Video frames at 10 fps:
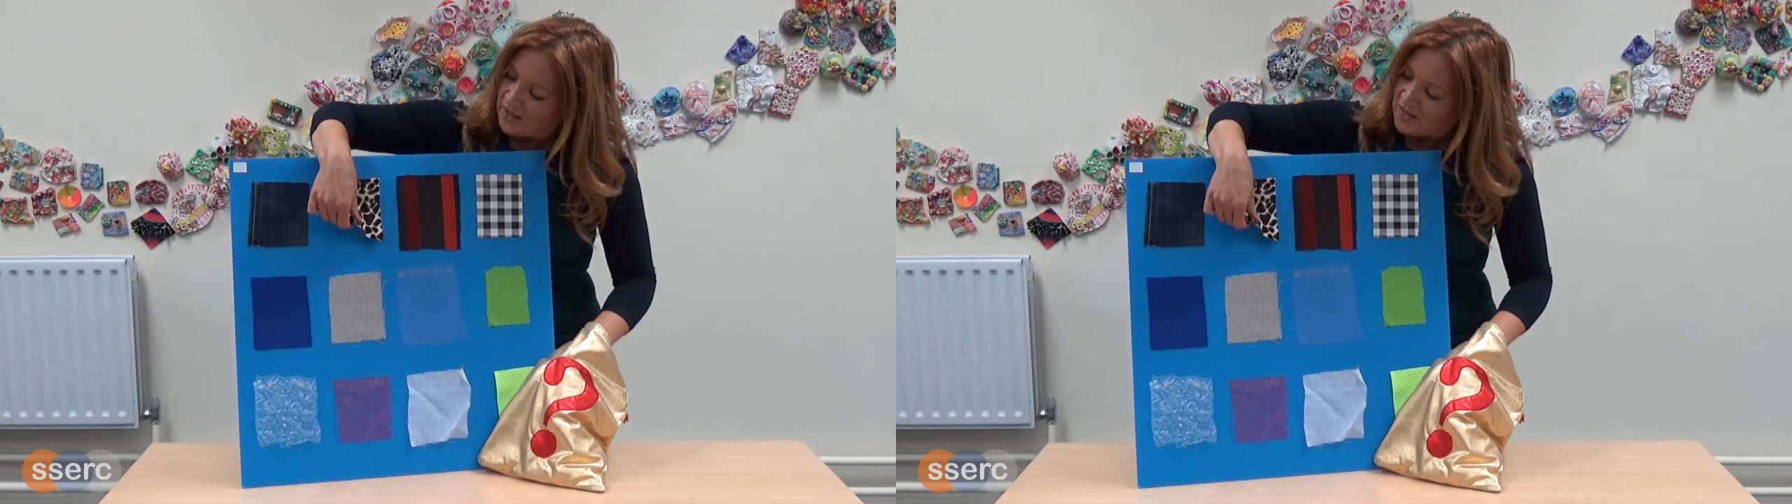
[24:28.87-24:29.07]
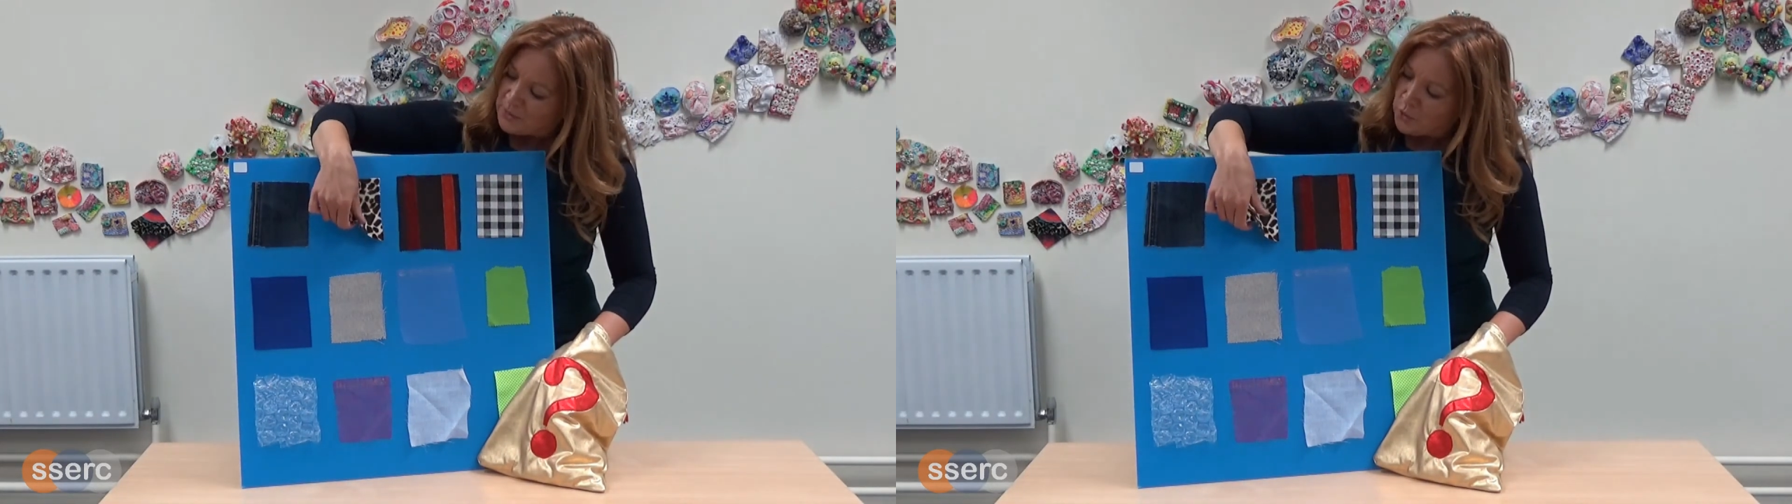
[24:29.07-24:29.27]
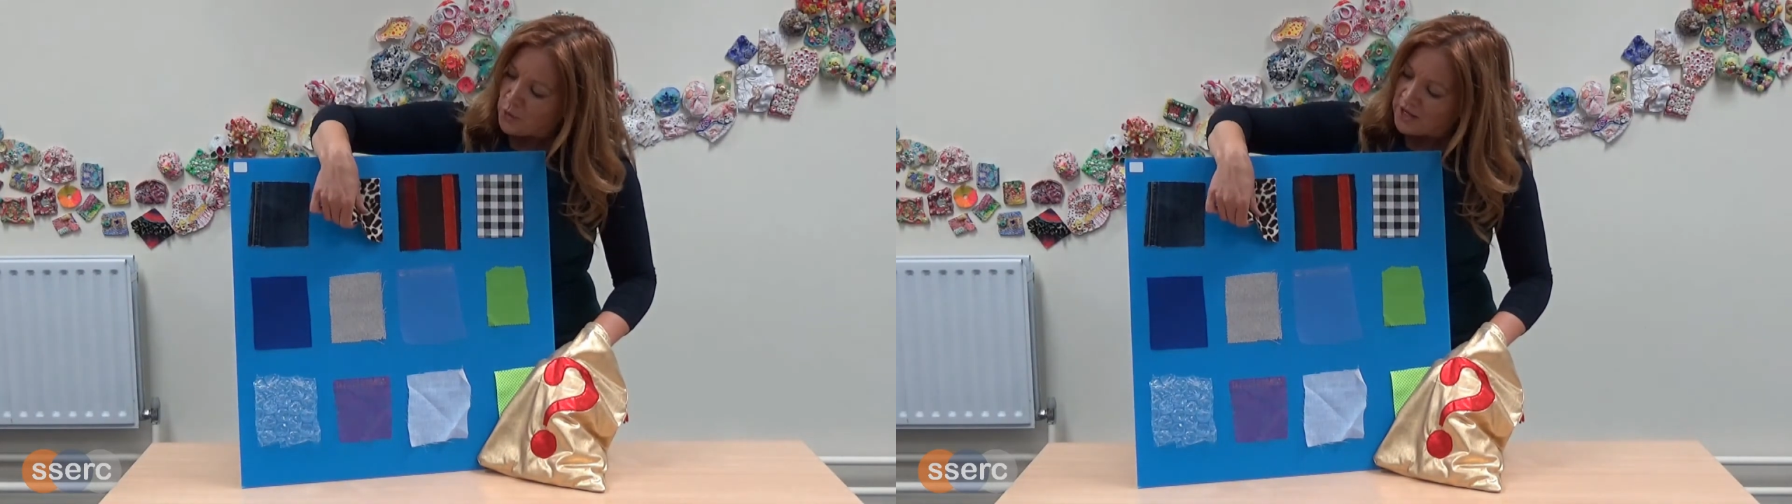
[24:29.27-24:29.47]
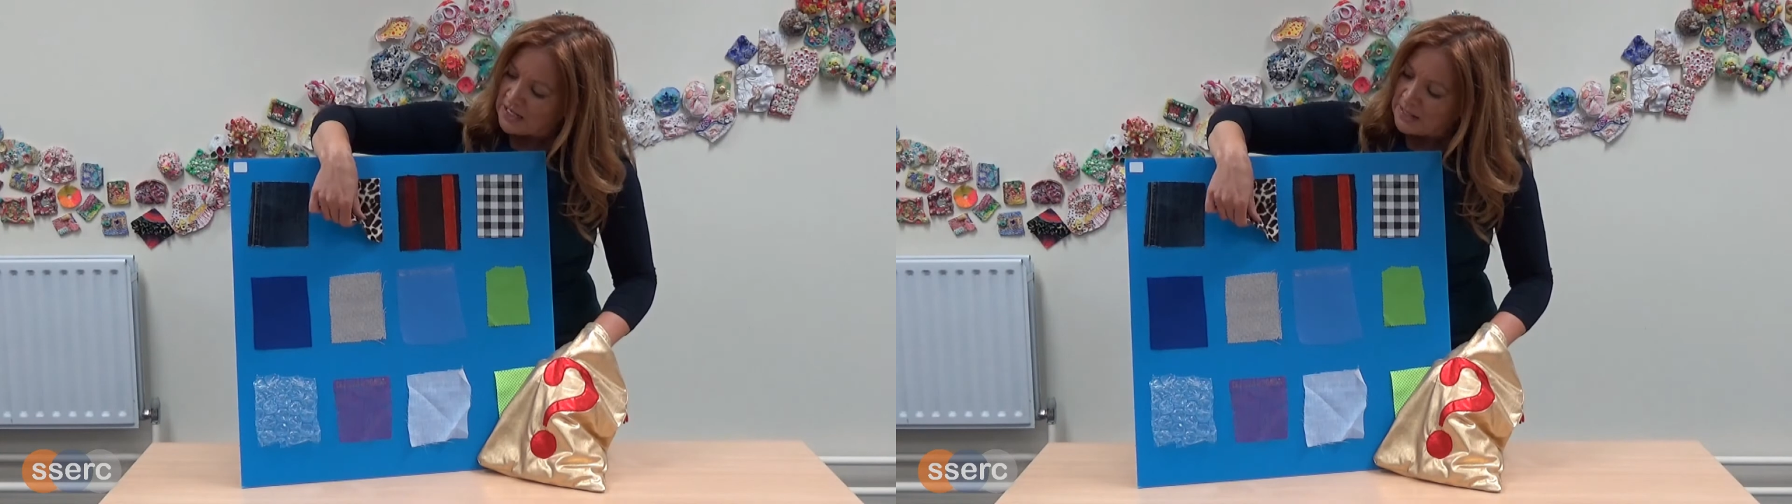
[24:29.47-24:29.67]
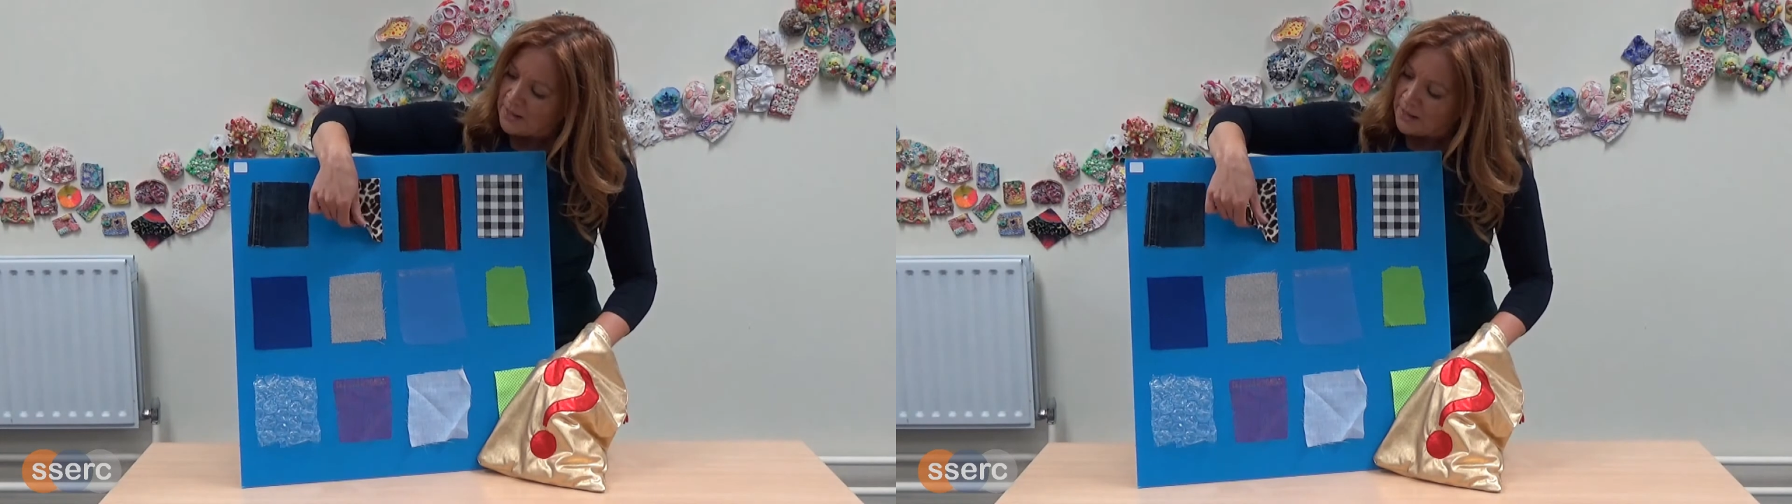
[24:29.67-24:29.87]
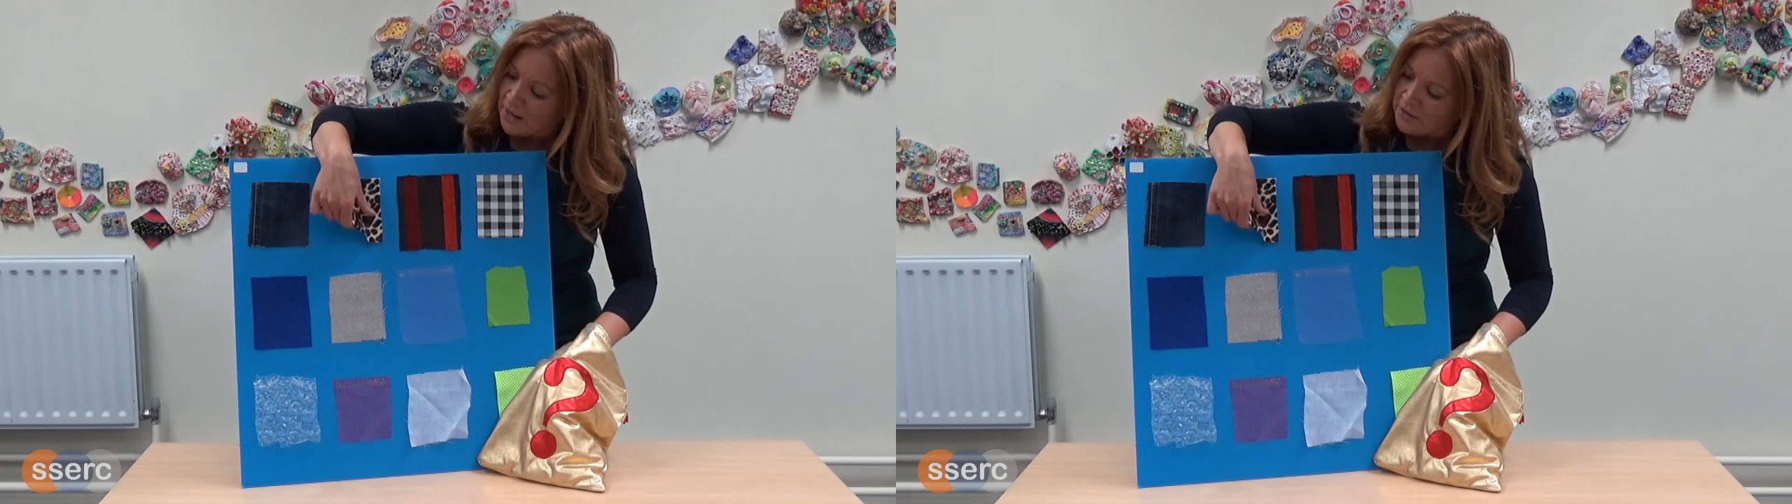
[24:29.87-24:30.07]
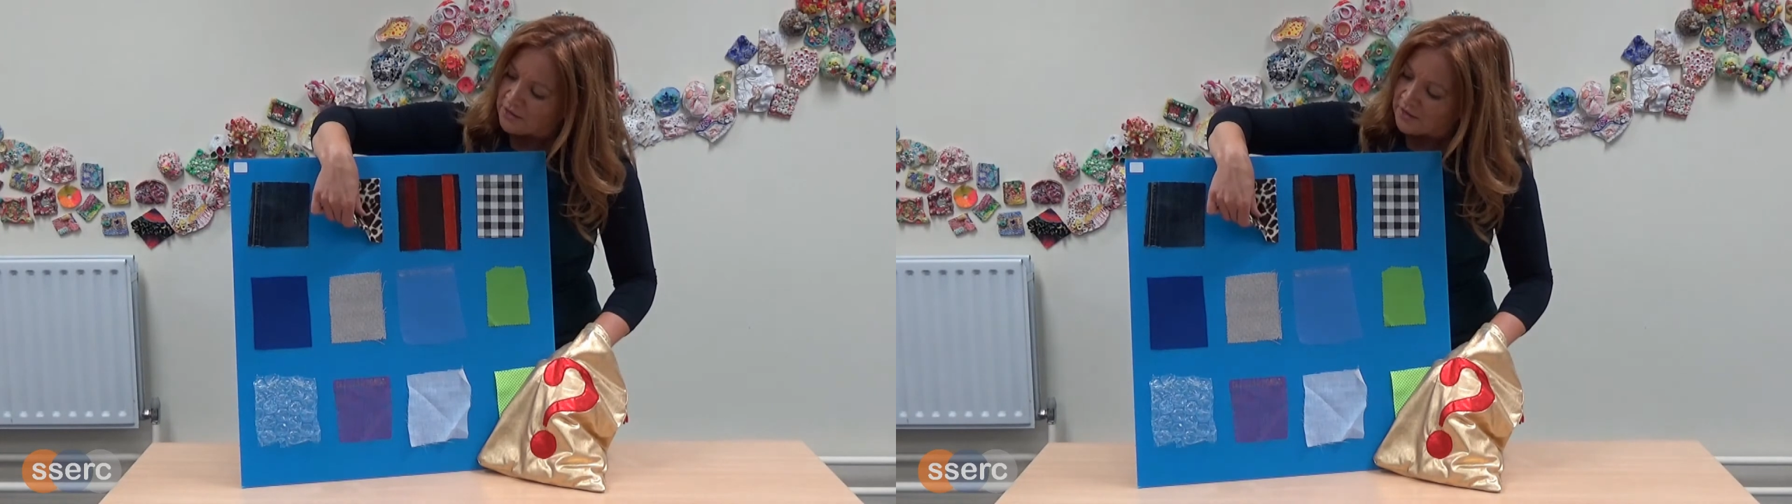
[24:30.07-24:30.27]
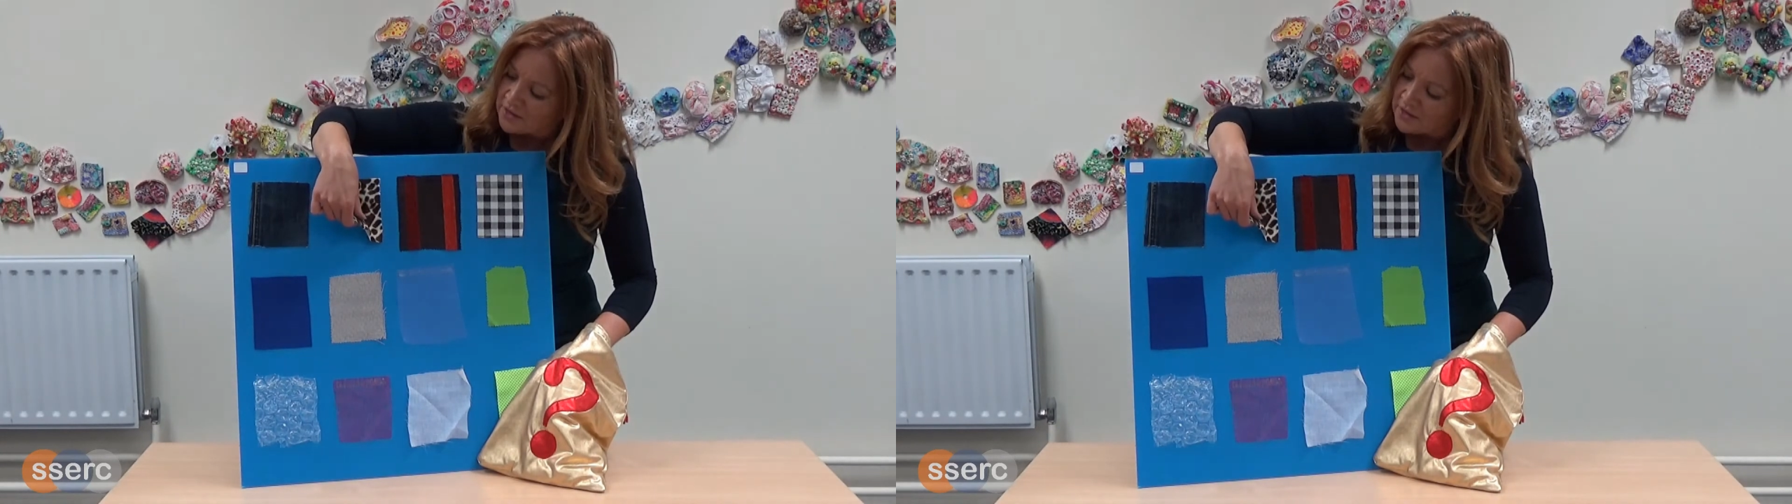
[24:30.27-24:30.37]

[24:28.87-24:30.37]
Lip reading: They'll be talking a little bit about